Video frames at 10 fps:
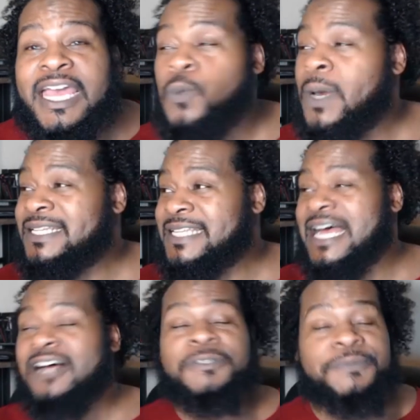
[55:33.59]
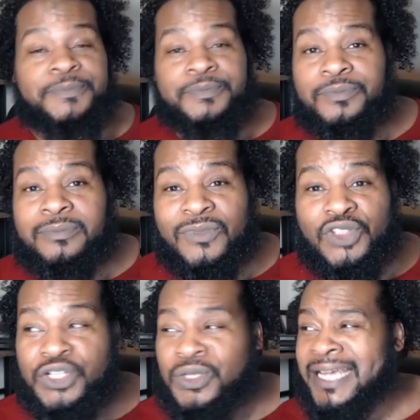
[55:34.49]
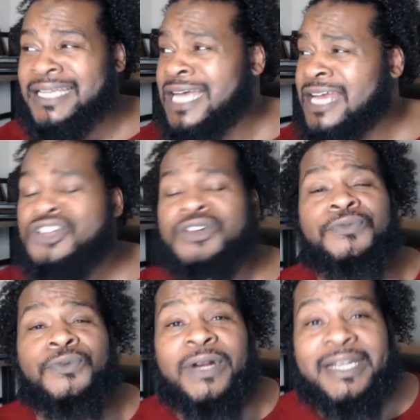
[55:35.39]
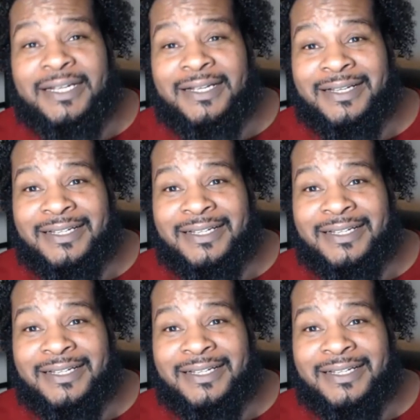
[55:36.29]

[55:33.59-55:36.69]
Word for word: It went down to like 940.